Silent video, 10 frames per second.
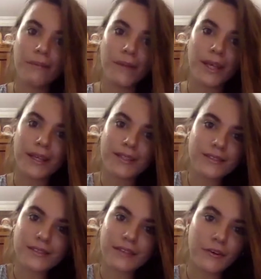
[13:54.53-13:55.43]

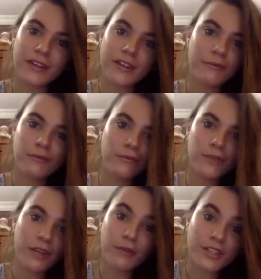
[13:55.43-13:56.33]
because they've only
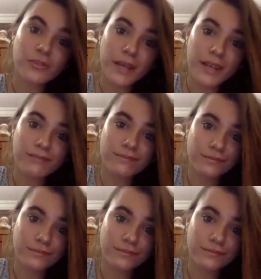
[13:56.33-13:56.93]
enriched me.